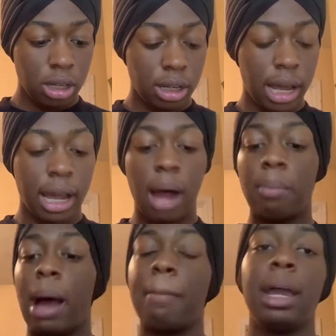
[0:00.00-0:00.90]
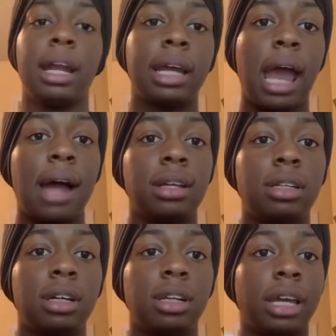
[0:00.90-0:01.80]
Like I made a
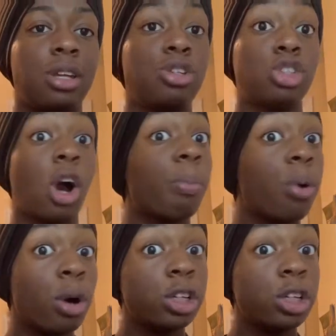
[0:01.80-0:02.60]
calendar. Like, you so bored,